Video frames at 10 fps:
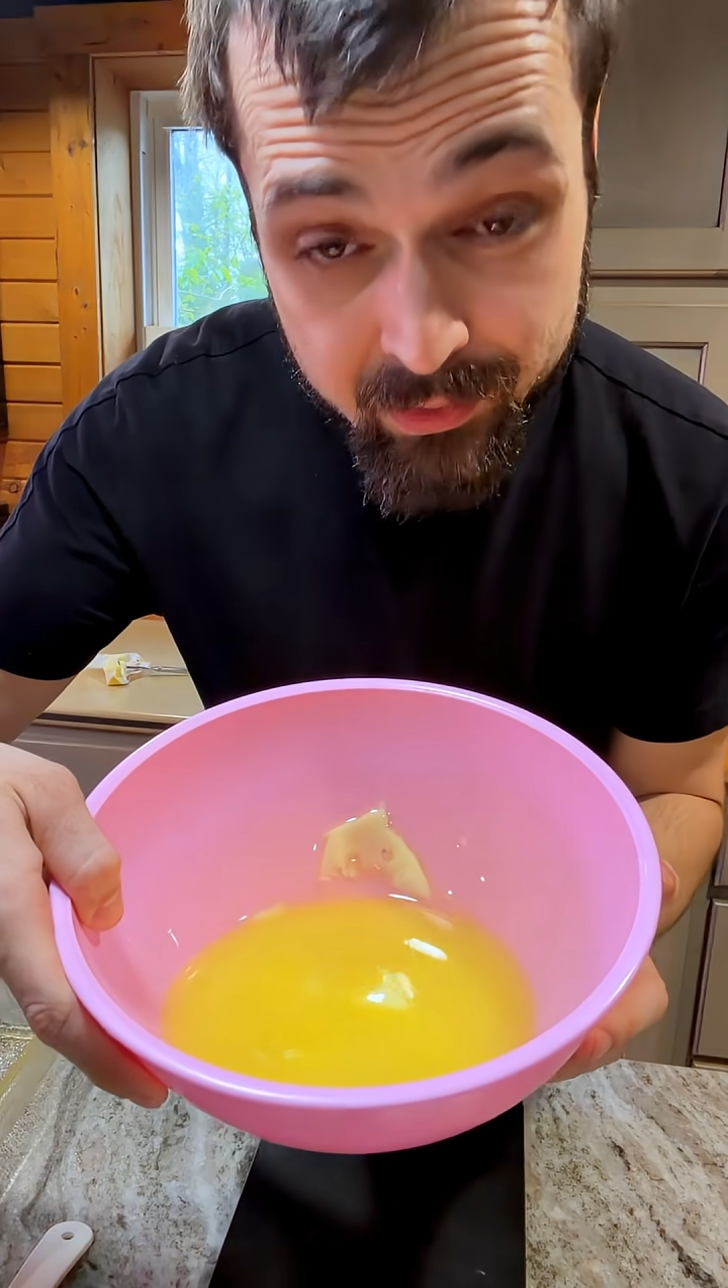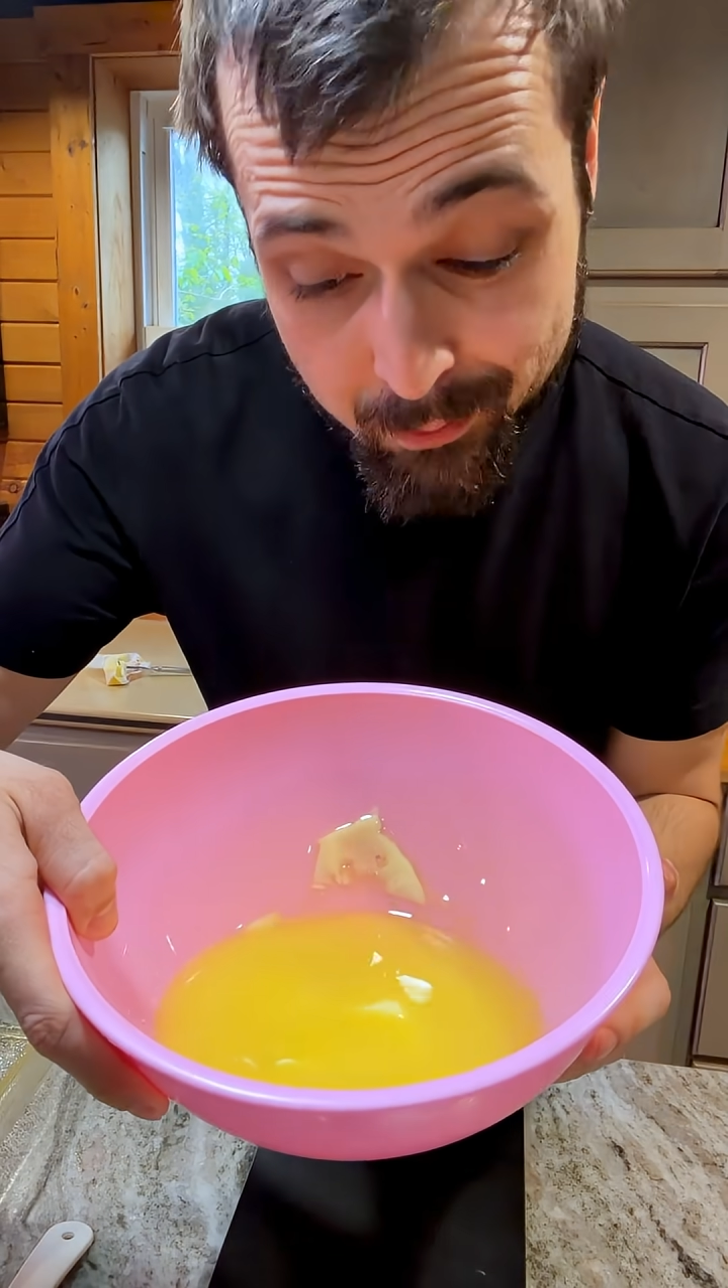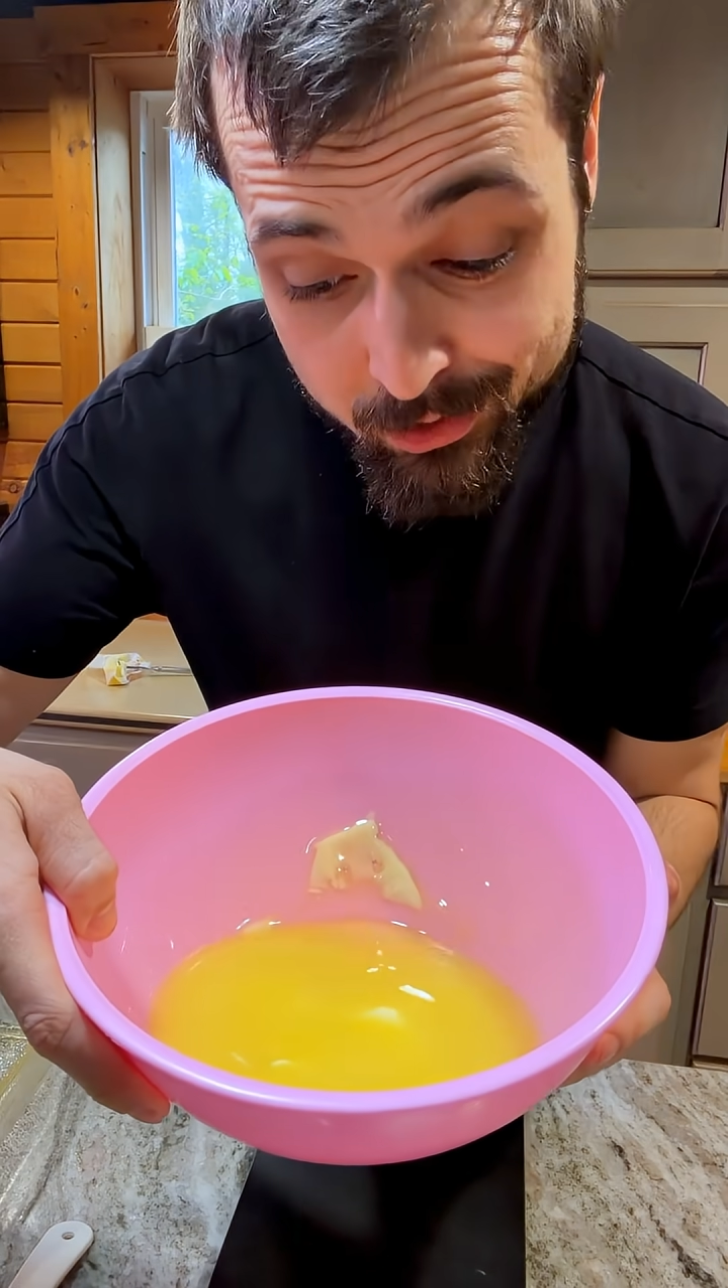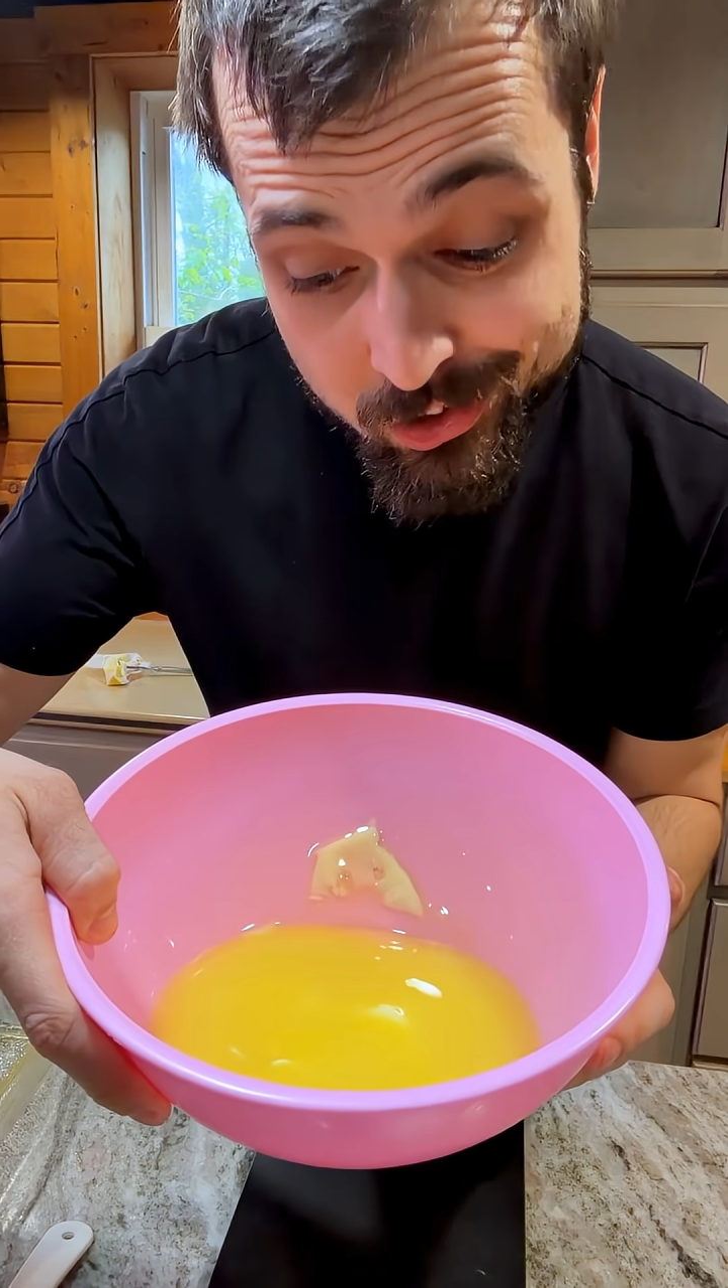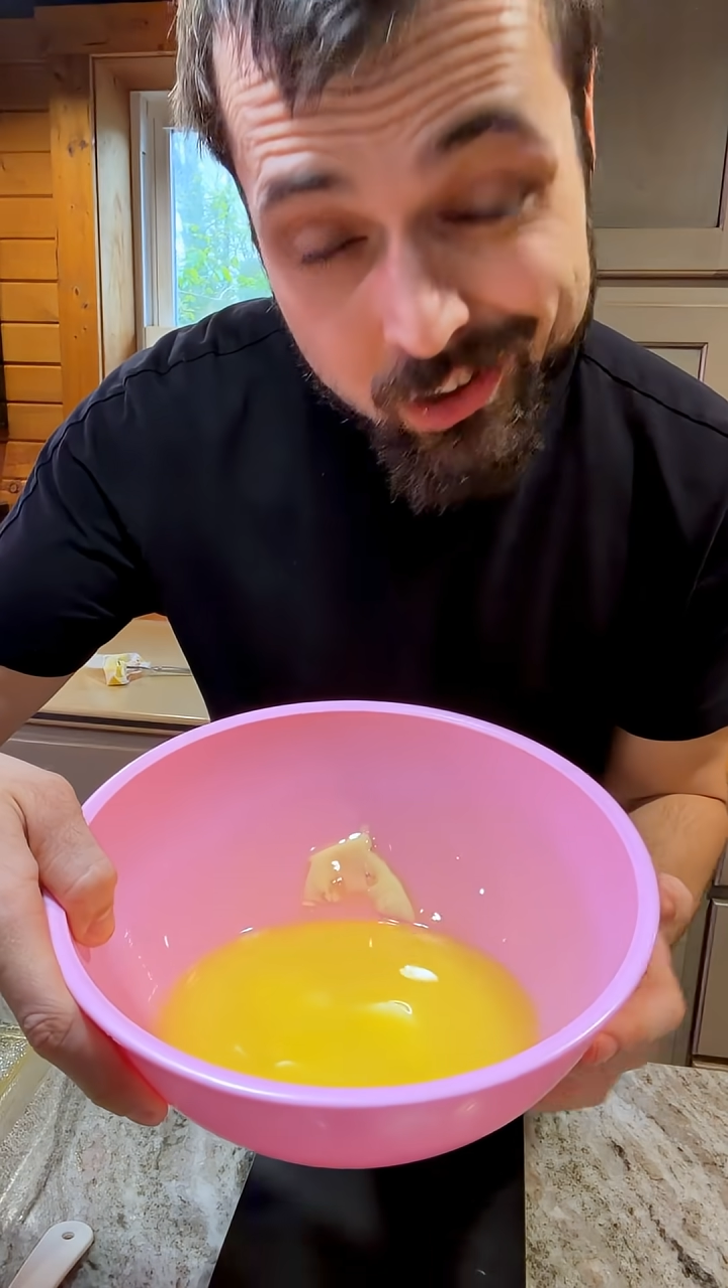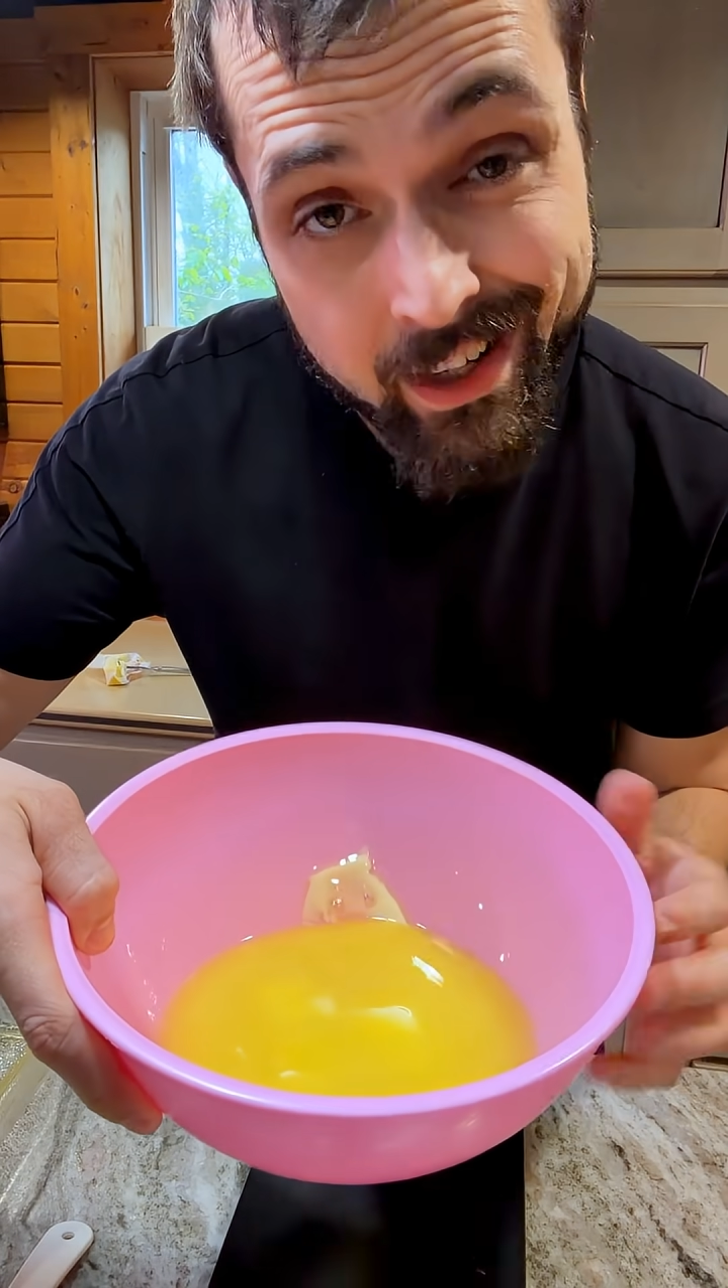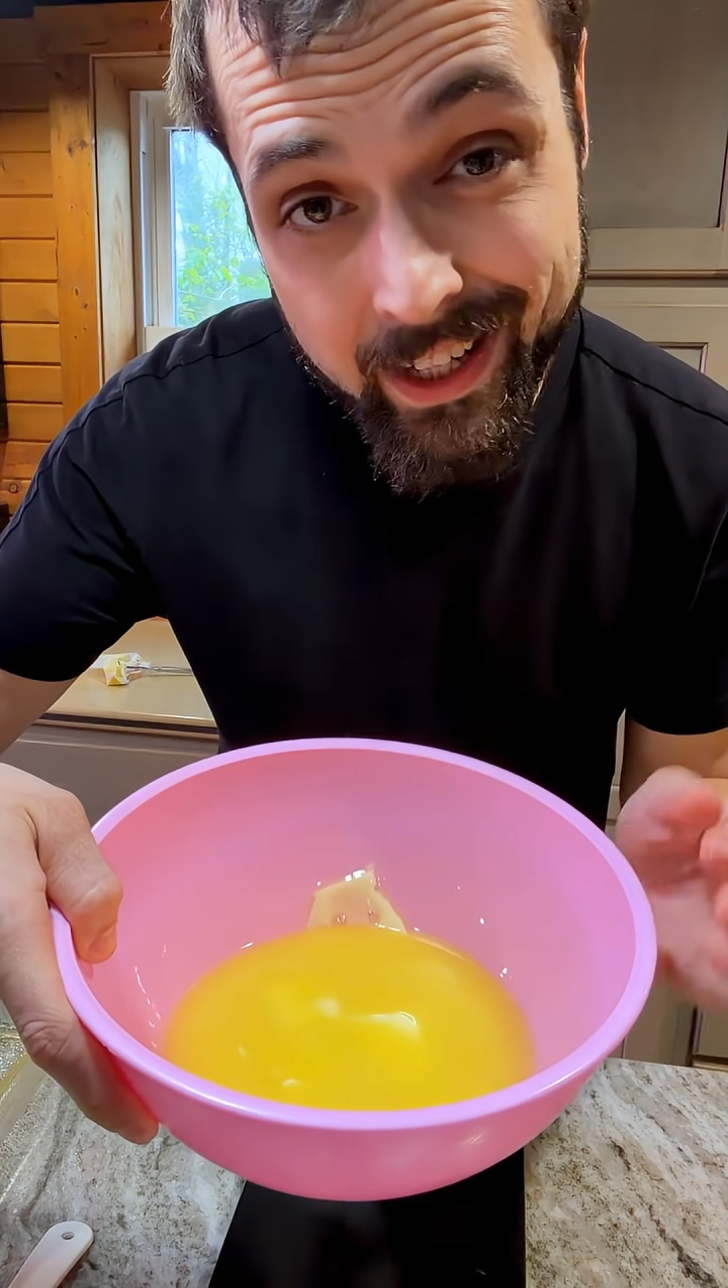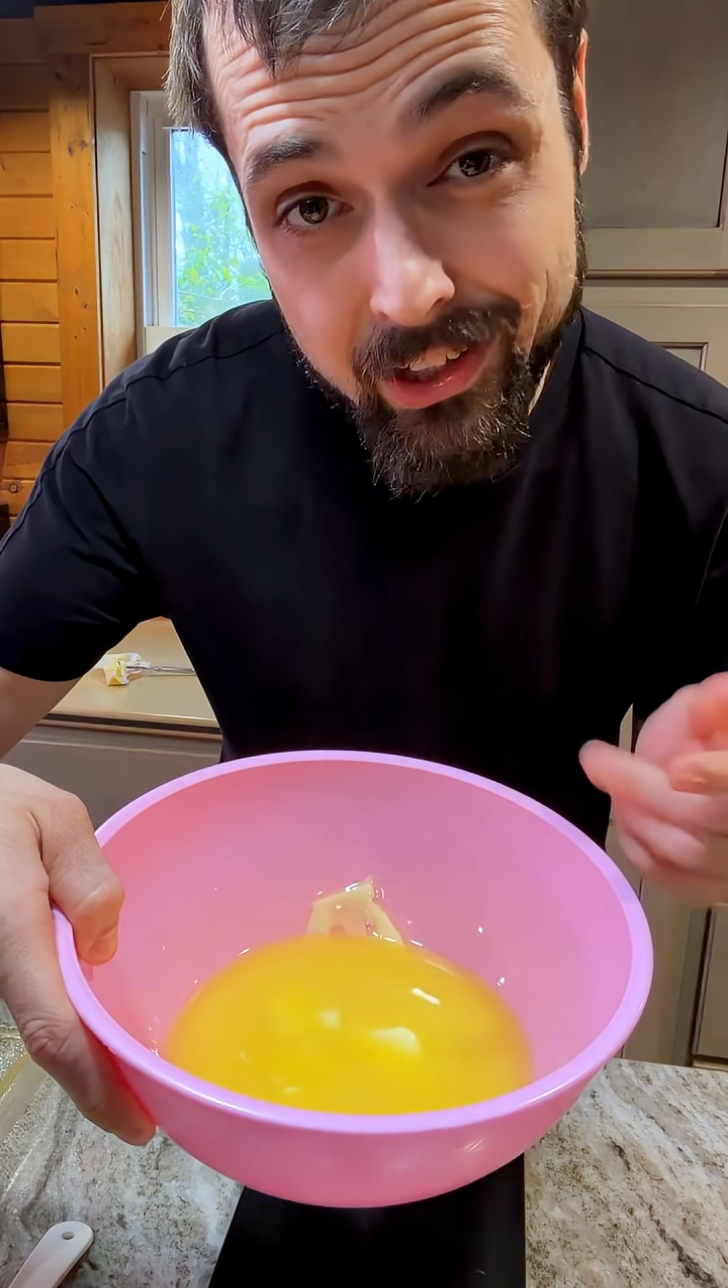temperature and I